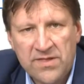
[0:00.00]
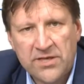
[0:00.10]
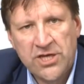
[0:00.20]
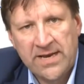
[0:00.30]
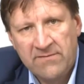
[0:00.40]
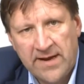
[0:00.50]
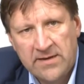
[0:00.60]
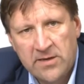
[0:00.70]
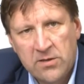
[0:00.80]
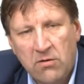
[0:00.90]
with the channel
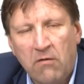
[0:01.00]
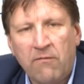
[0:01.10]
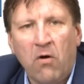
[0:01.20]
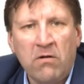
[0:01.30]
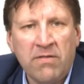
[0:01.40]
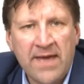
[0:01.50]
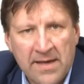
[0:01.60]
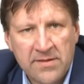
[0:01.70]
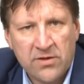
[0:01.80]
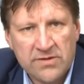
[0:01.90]
vectors of all
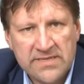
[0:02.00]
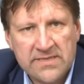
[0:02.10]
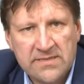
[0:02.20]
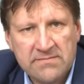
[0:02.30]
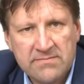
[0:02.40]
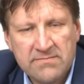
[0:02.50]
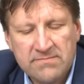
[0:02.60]
the other users.